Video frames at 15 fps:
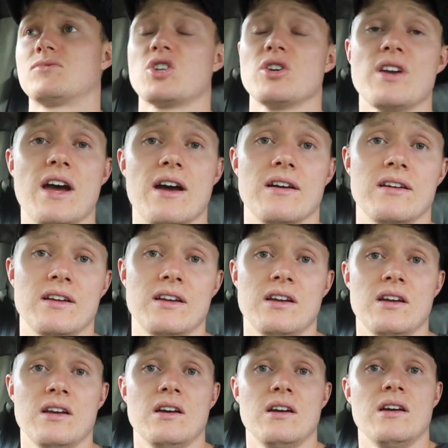So yeah,
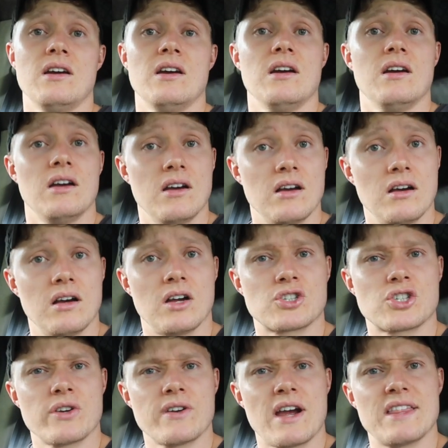I'll
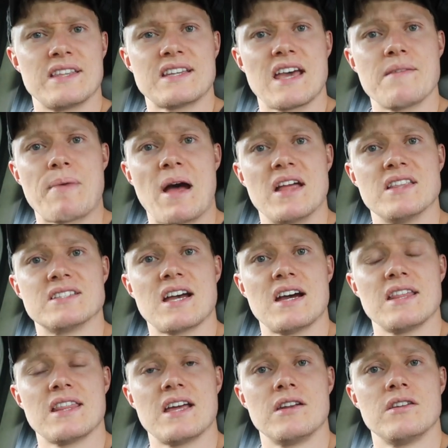show you how the day pans
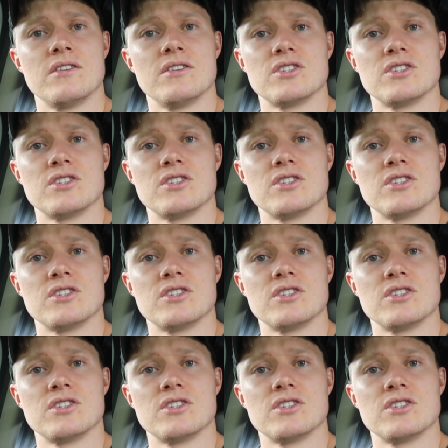out then.